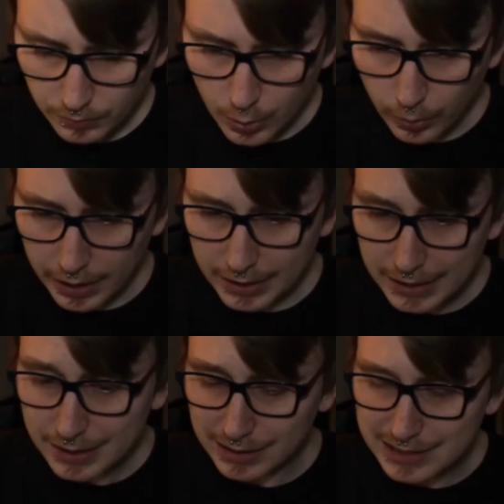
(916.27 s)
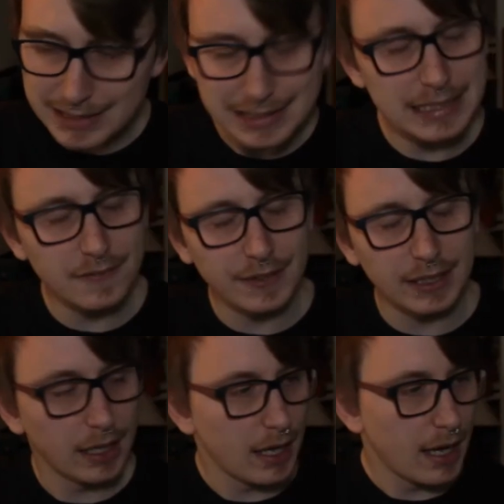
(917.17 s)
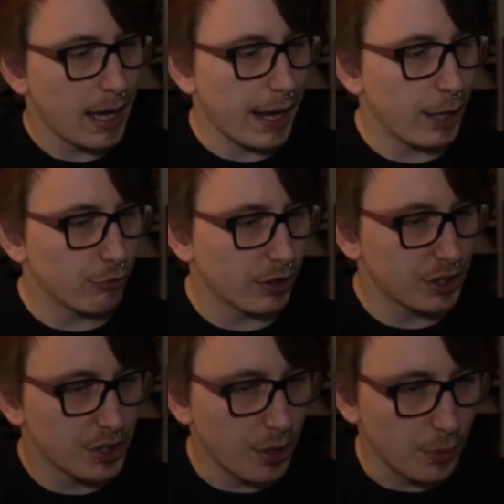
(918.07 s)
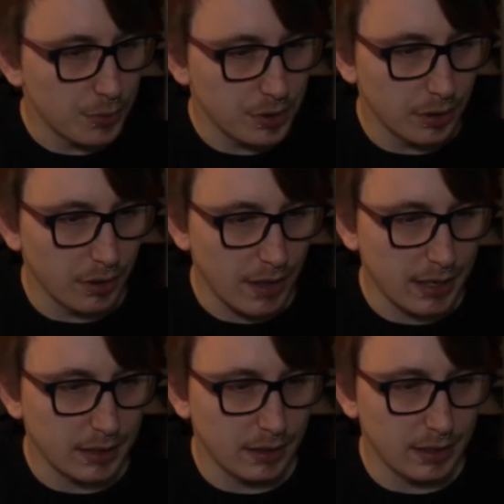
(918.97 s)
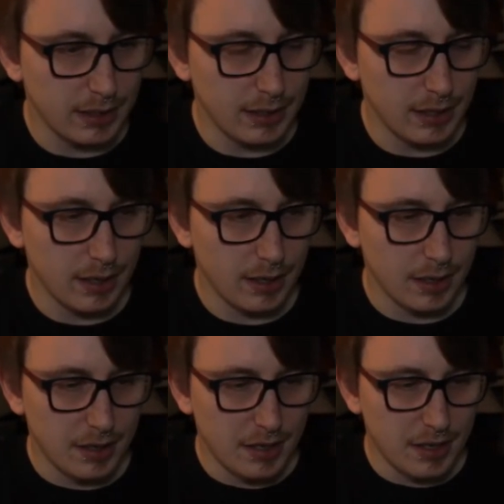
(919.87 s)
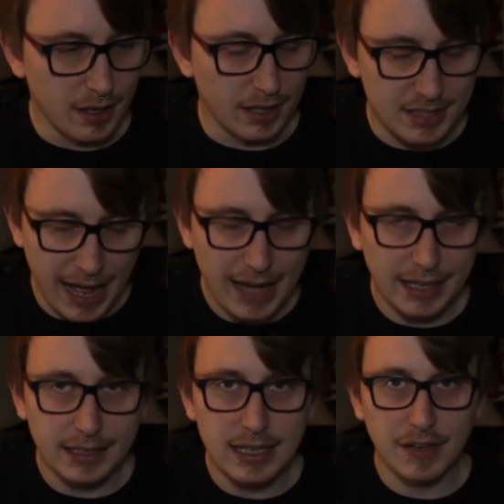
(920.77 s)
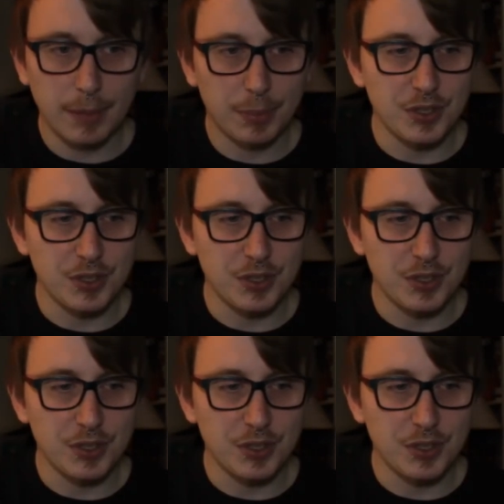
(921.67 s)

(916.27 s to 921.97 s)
Where yet the CCTV outright shows that the attack never happened.